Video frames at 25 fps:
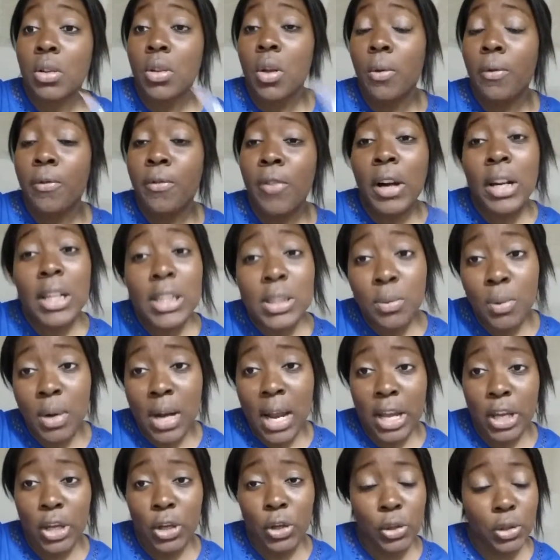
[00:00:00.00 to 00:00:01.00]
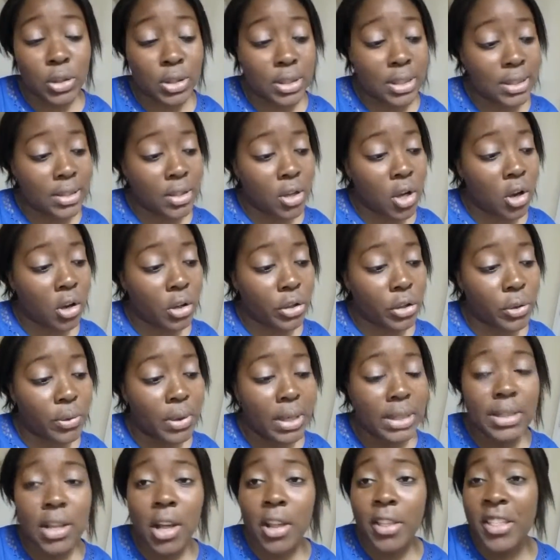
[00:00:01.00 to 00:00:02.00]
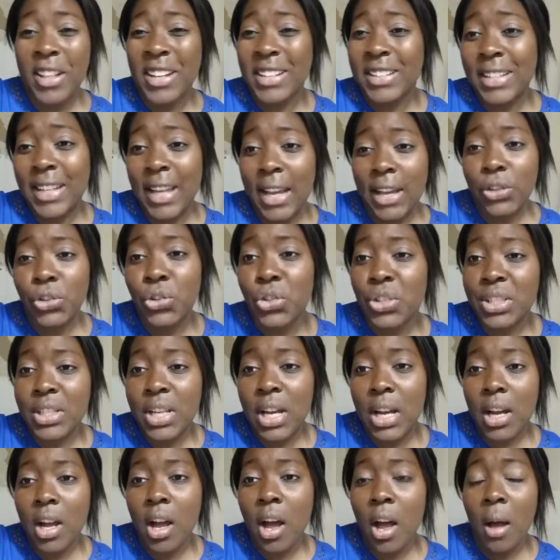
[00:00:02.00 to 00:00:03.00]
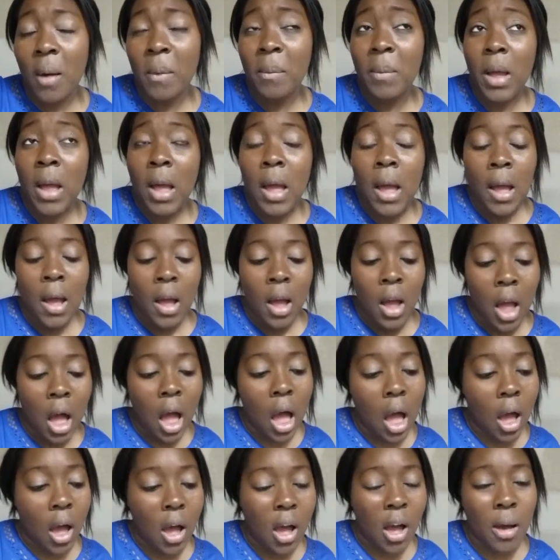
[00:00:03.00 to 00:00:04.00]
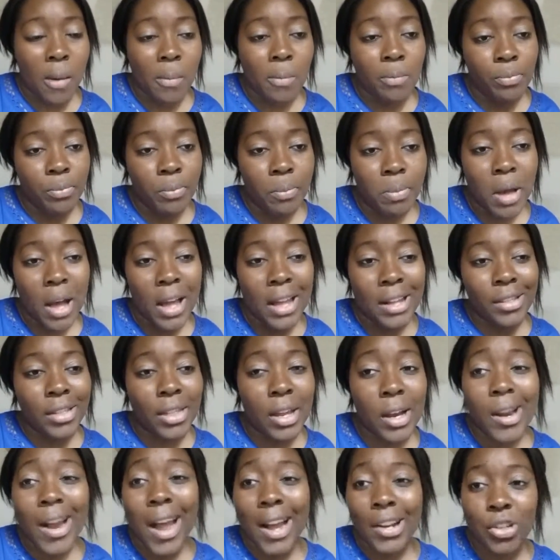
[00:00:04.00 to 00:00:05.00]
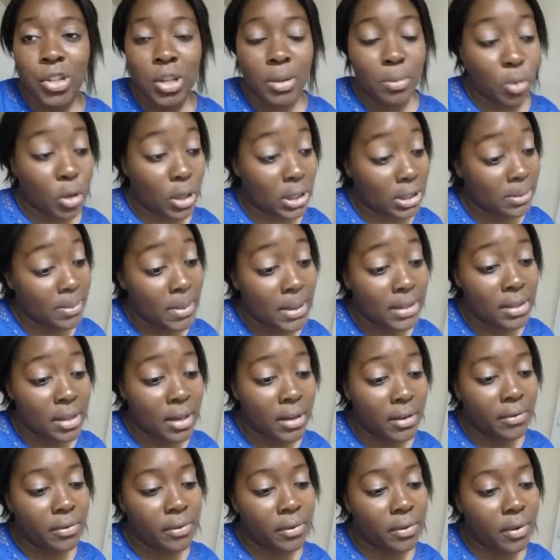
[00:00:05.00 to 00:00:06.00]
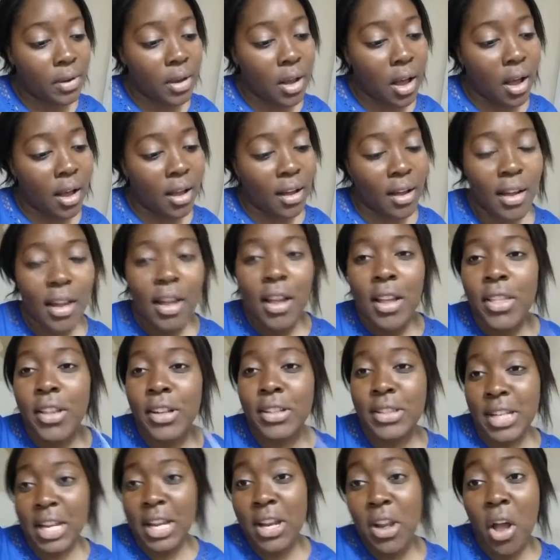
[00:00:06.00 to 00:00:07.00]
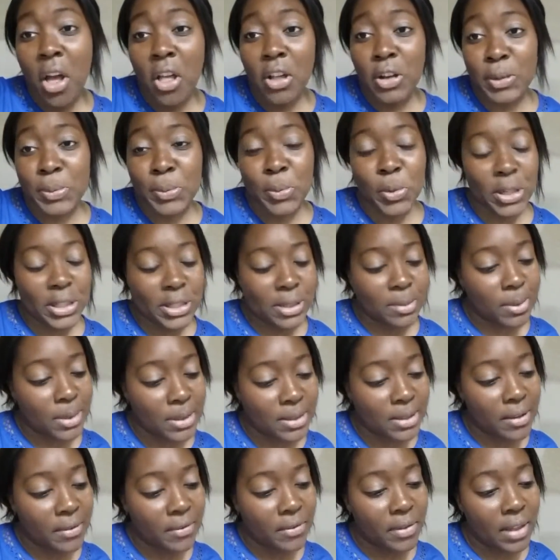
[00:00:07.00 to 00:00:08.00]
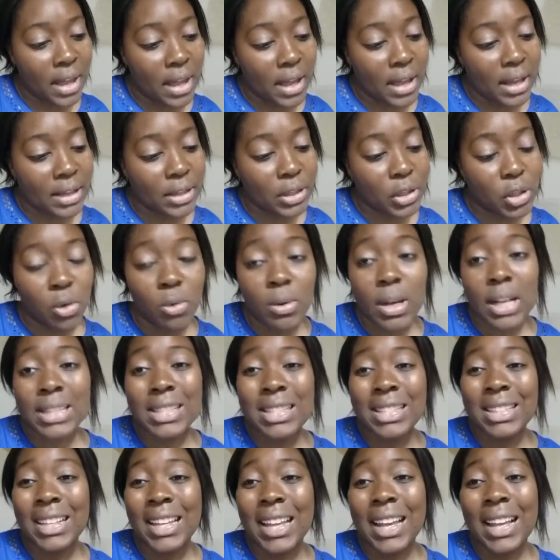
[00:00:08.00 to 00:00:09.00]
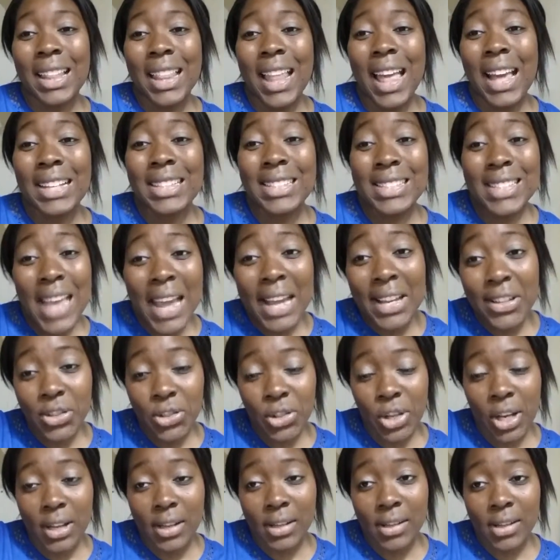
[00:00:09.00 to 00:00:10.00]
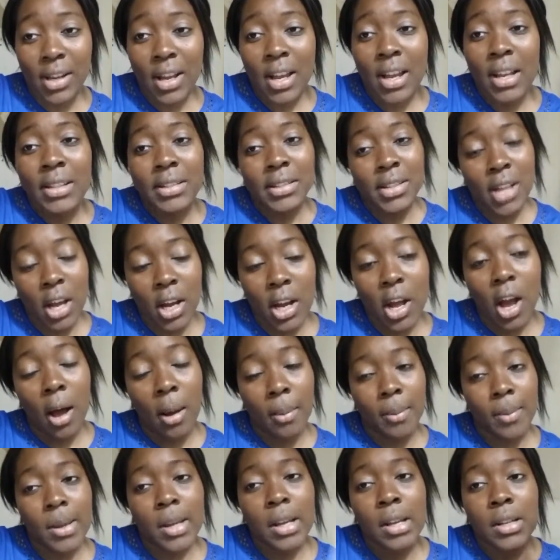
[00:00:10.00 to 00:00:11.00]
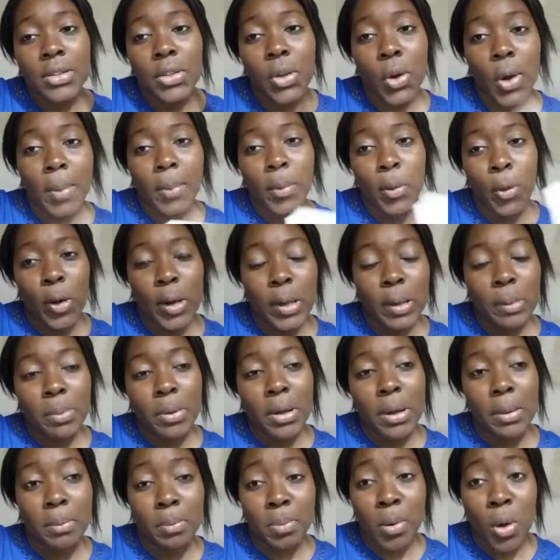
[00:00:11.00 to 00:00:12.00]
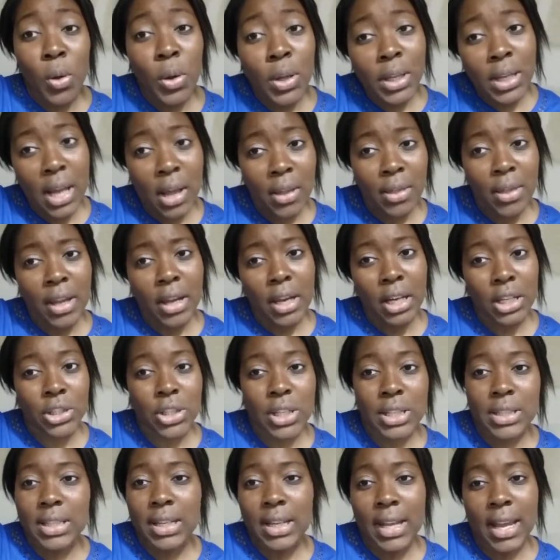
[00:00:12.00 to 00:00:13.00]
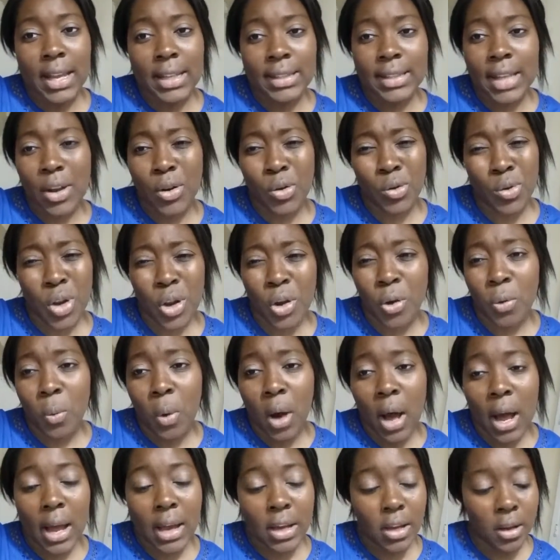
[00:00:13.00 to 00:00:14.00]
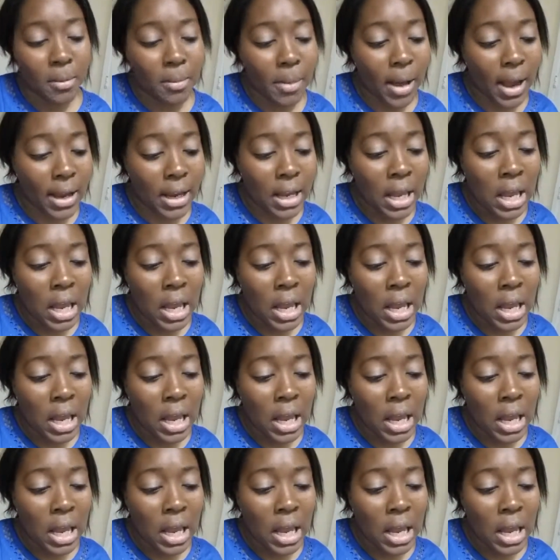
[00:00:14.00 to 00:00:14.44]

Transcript: The first one I used is called USAuthentications.com, but they're actually more expensive. They're $10 more expensive than USLegalization.com. So I'm going to put both down there just in case. I don't know why. You